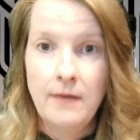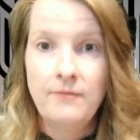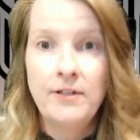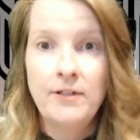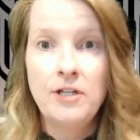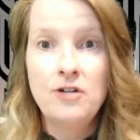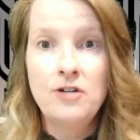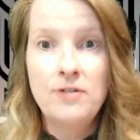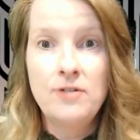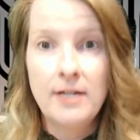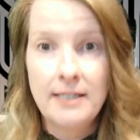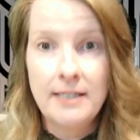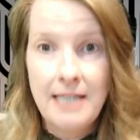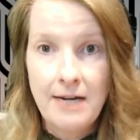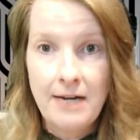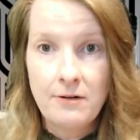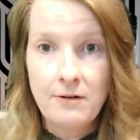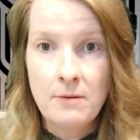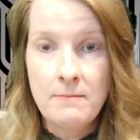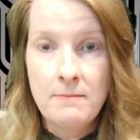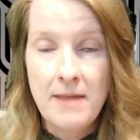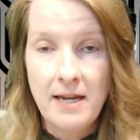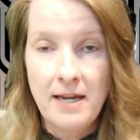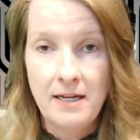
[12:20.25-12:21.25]
Then you take that
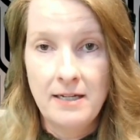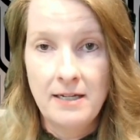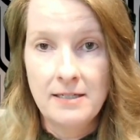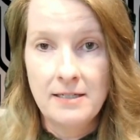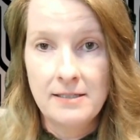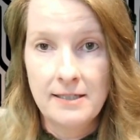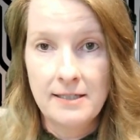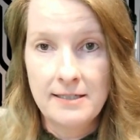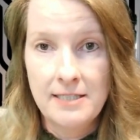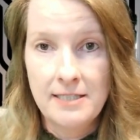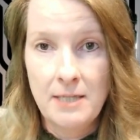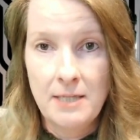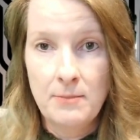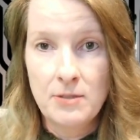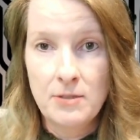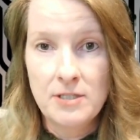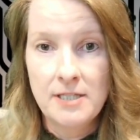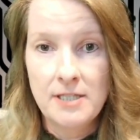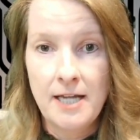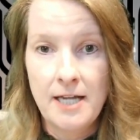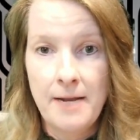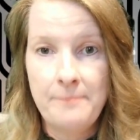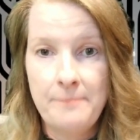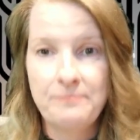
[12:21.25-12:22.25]
remaining
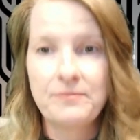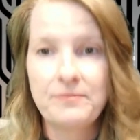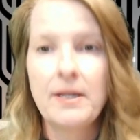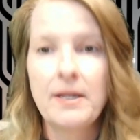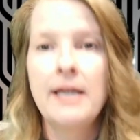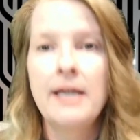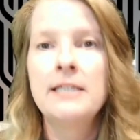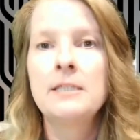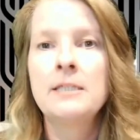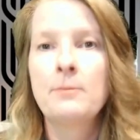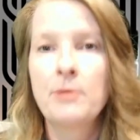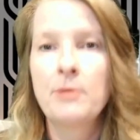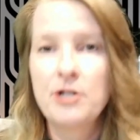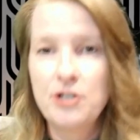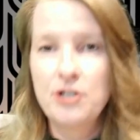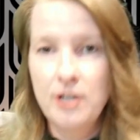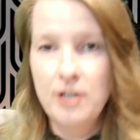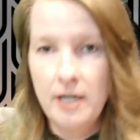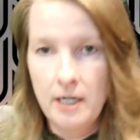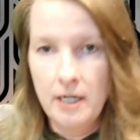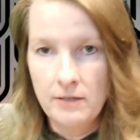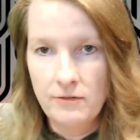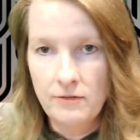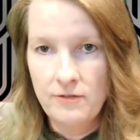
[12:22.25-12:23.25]
60% and
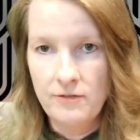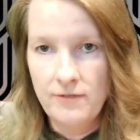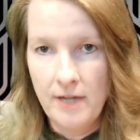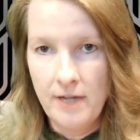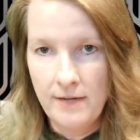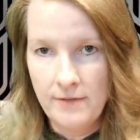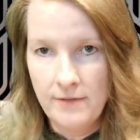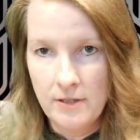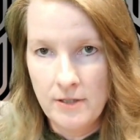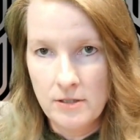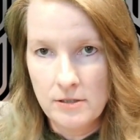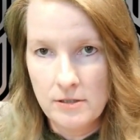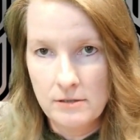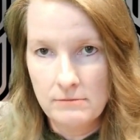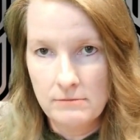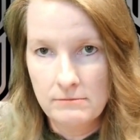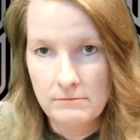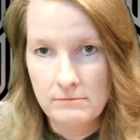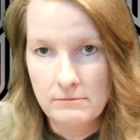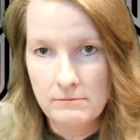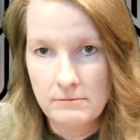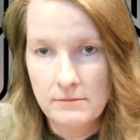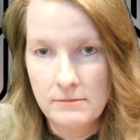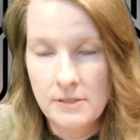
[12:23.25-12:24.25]
depreciate it over 5 years.
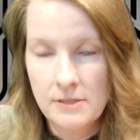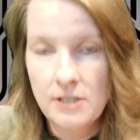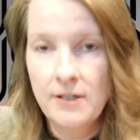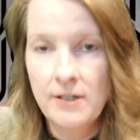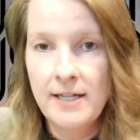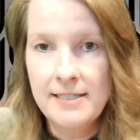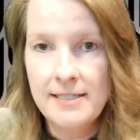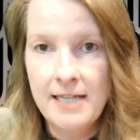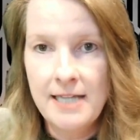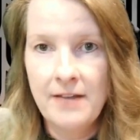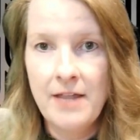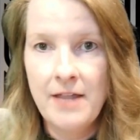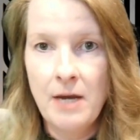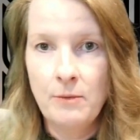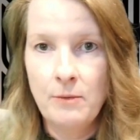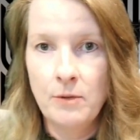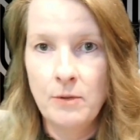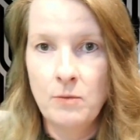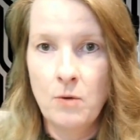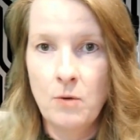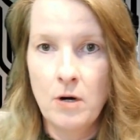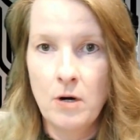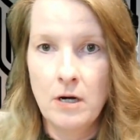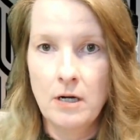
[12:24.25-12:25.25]
So that's how that
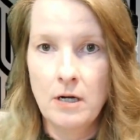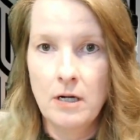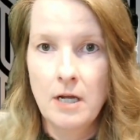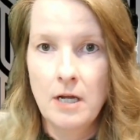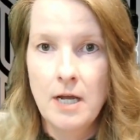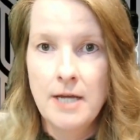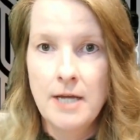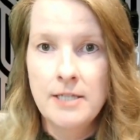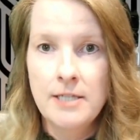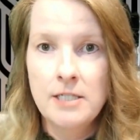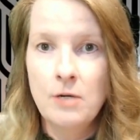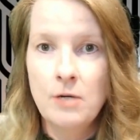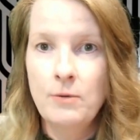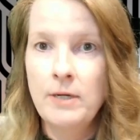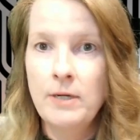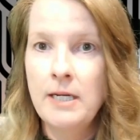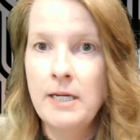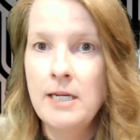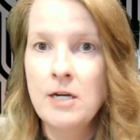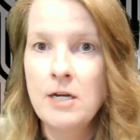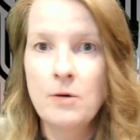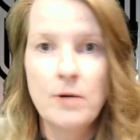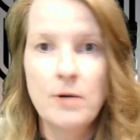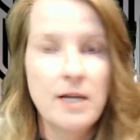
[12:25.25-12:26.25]
would work. So in
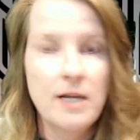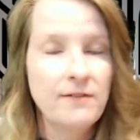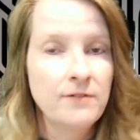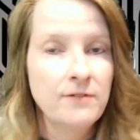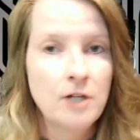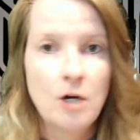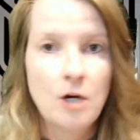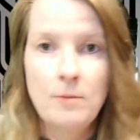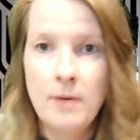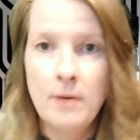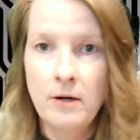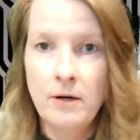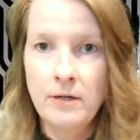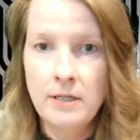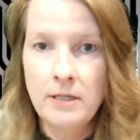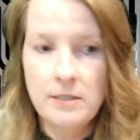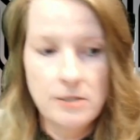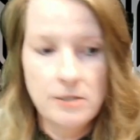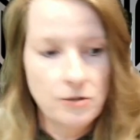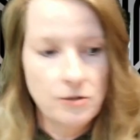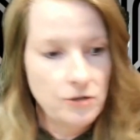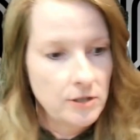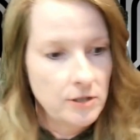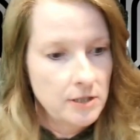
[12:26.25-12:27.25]
a year we have no
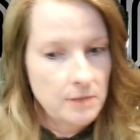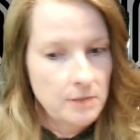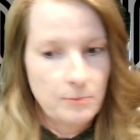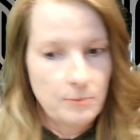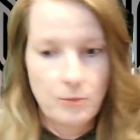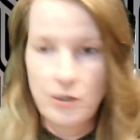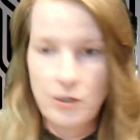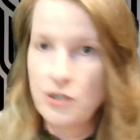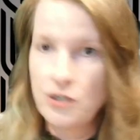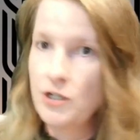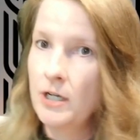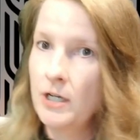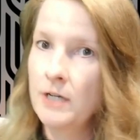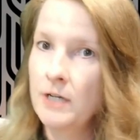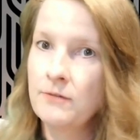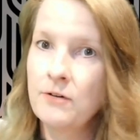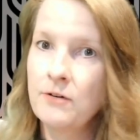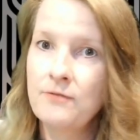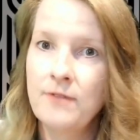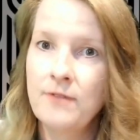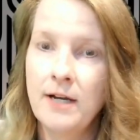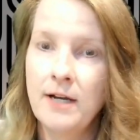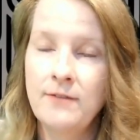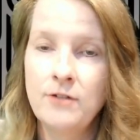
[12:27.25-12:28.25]
bonus, you just depreciate
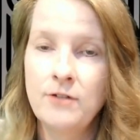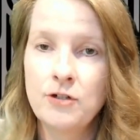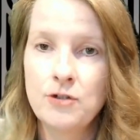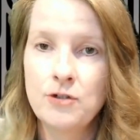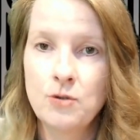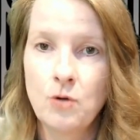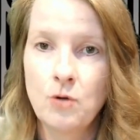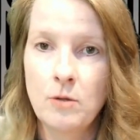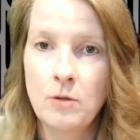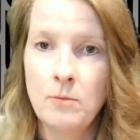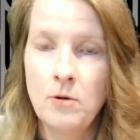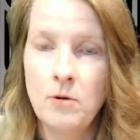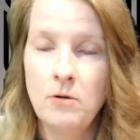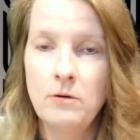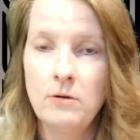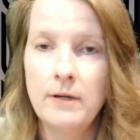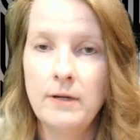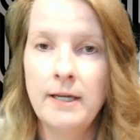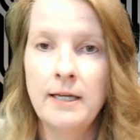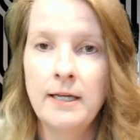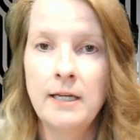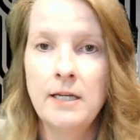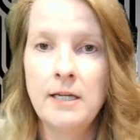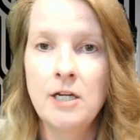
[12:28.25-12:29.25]
over 5 years
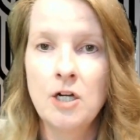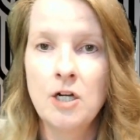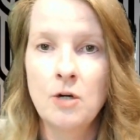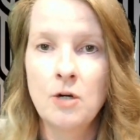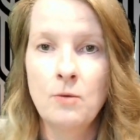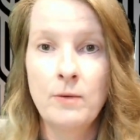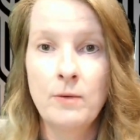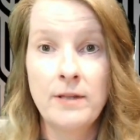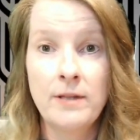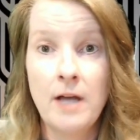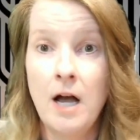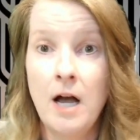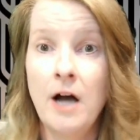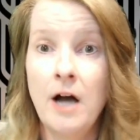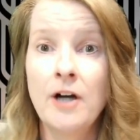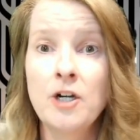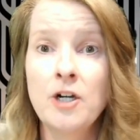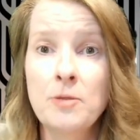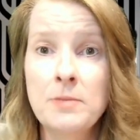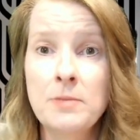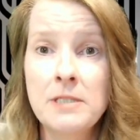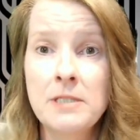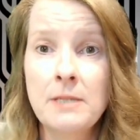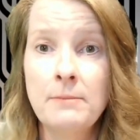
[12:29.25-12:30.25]
normal. In a year with
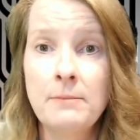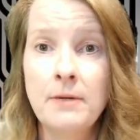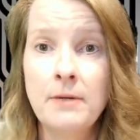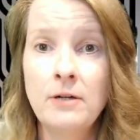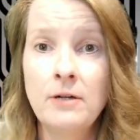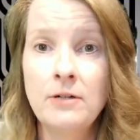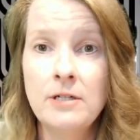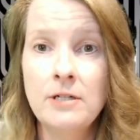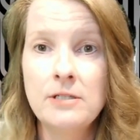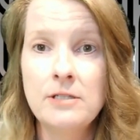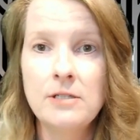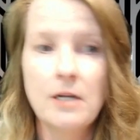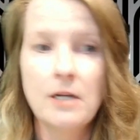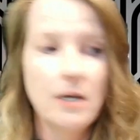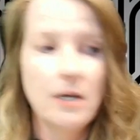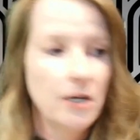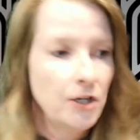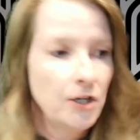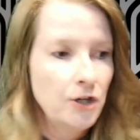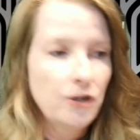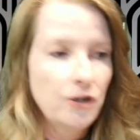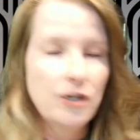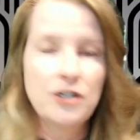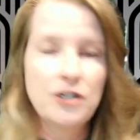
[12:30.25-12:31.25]
100% bonus,
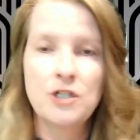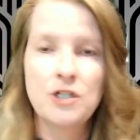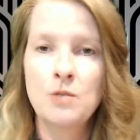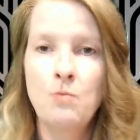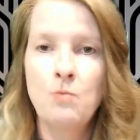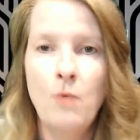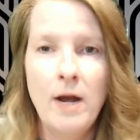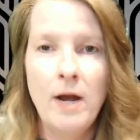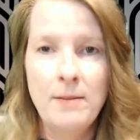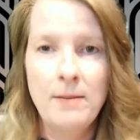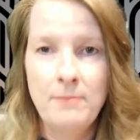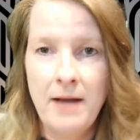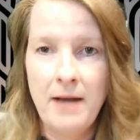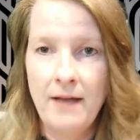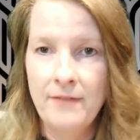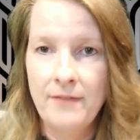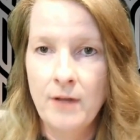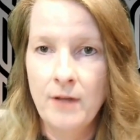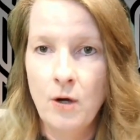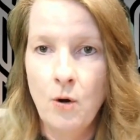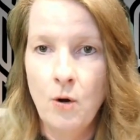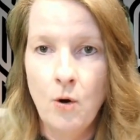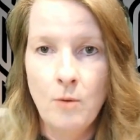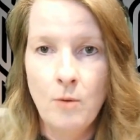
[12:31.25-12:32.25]
you're going to just wipe out
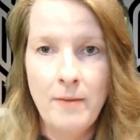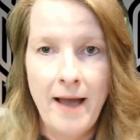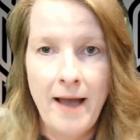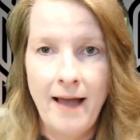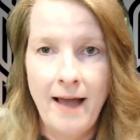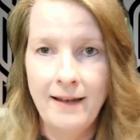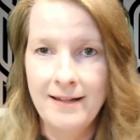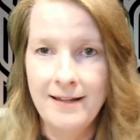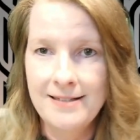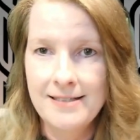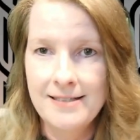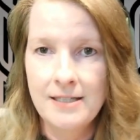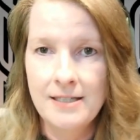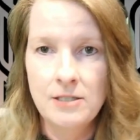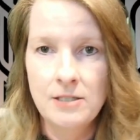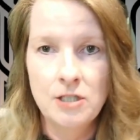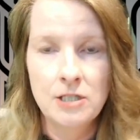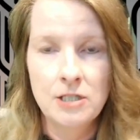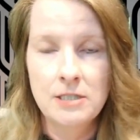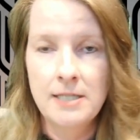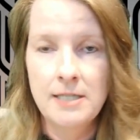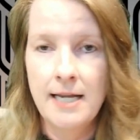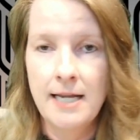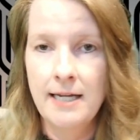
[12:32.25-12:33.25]
the whole balance and
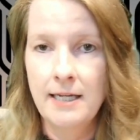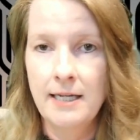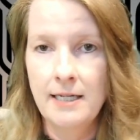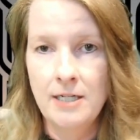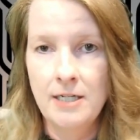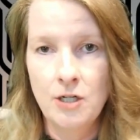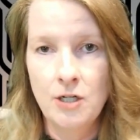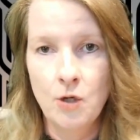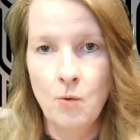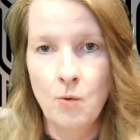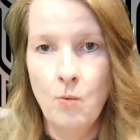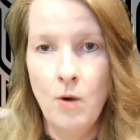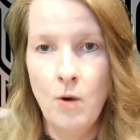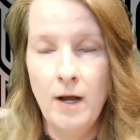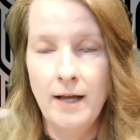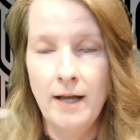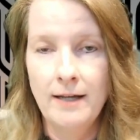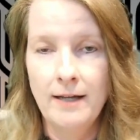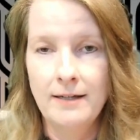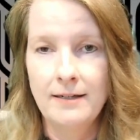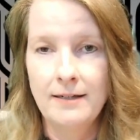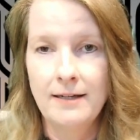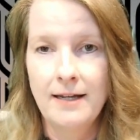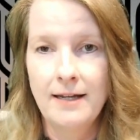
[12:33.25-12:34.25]
just take it in year
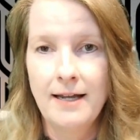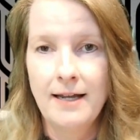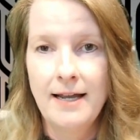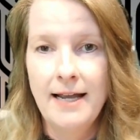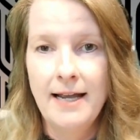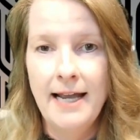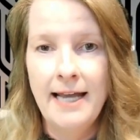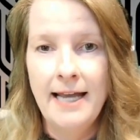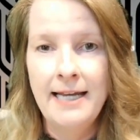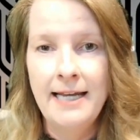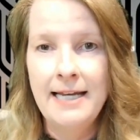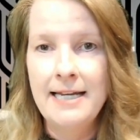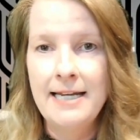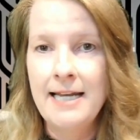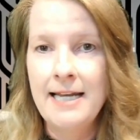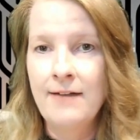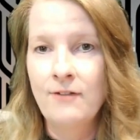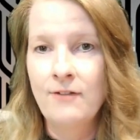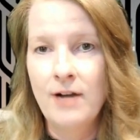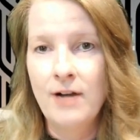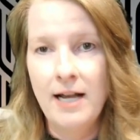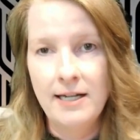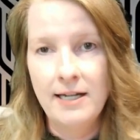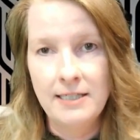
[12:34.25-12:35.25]
one, and it
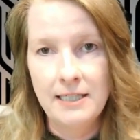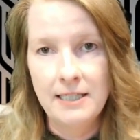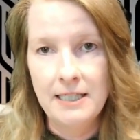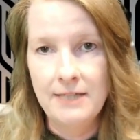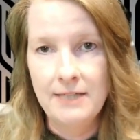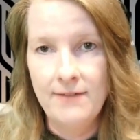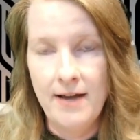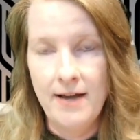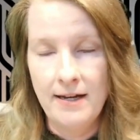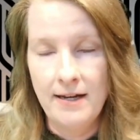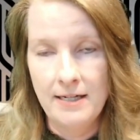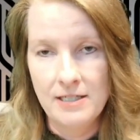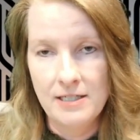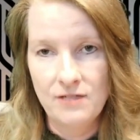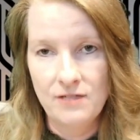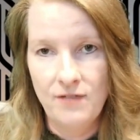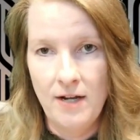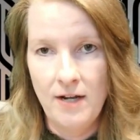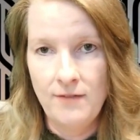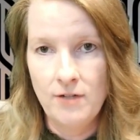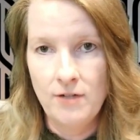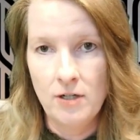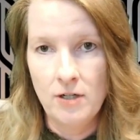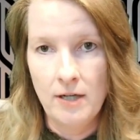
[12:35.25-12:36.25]
never had to live out its
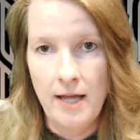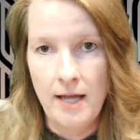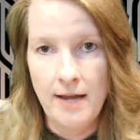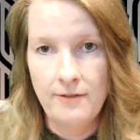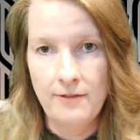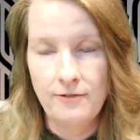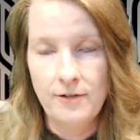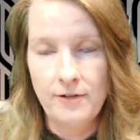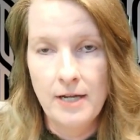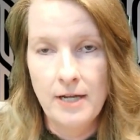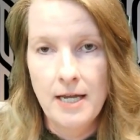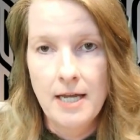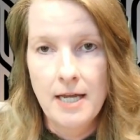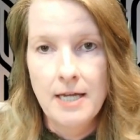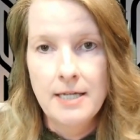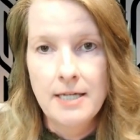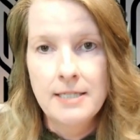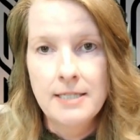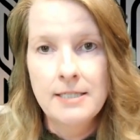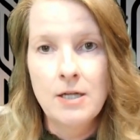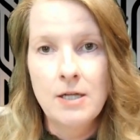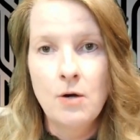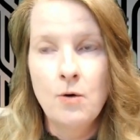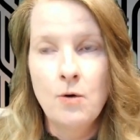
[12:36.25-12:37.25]
5 year life.
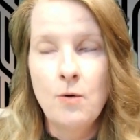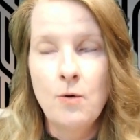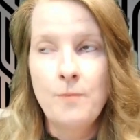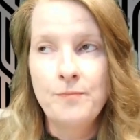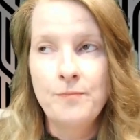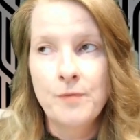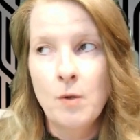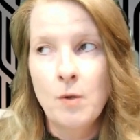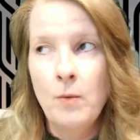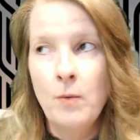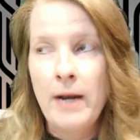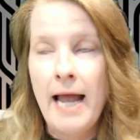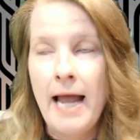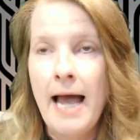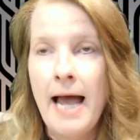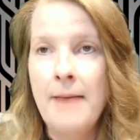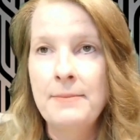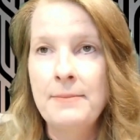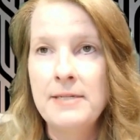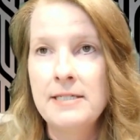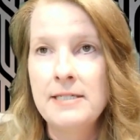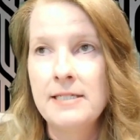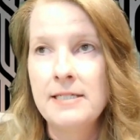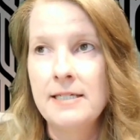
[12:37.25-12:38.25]
So what
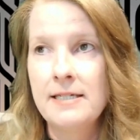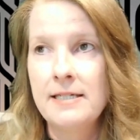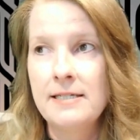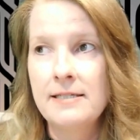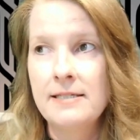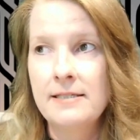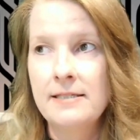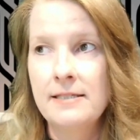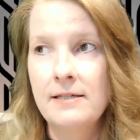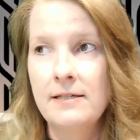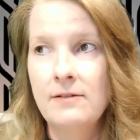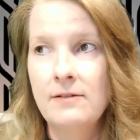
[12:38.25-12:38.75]
happens is